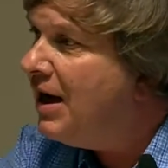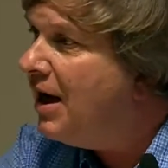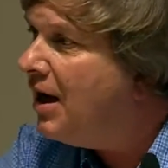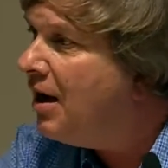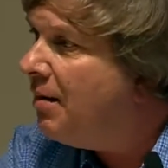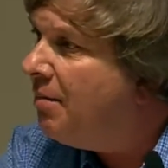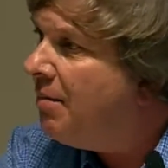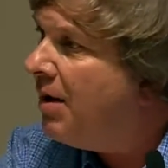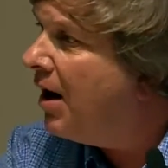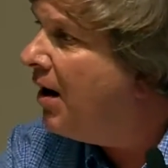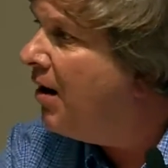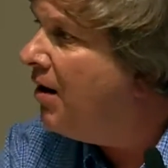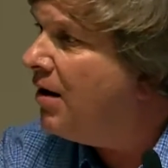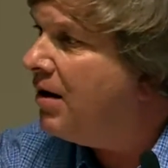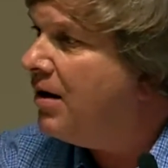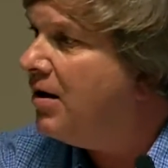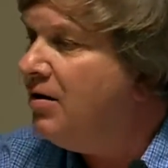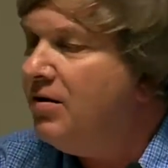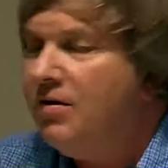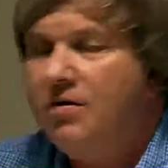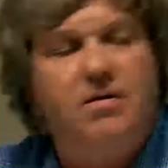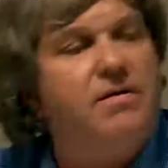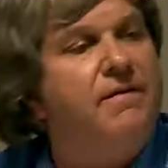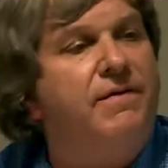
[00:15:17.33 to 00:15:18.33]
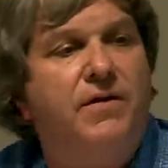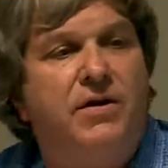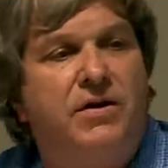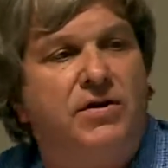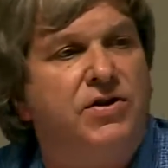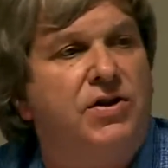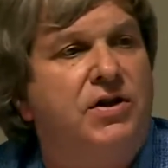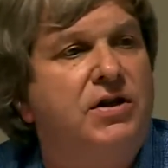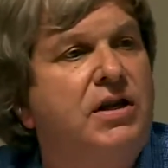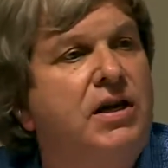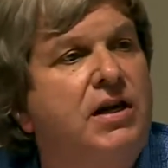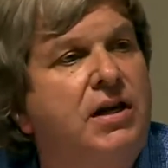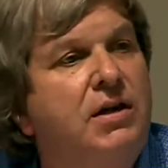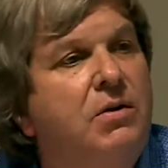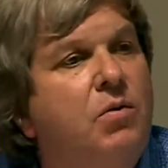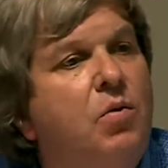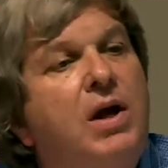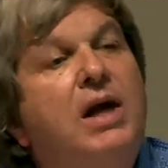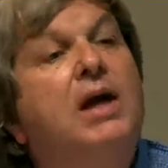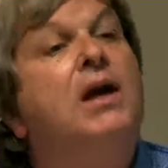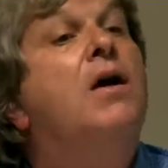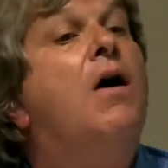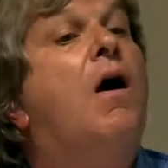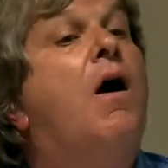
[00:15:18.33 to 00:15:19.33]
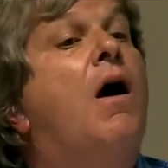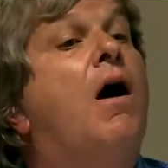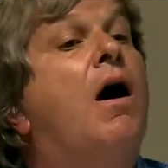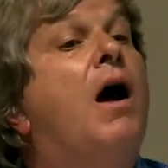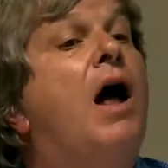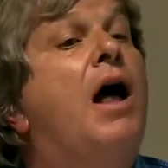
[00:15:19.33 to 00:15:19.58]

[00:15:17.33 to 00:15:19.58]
at American University, we are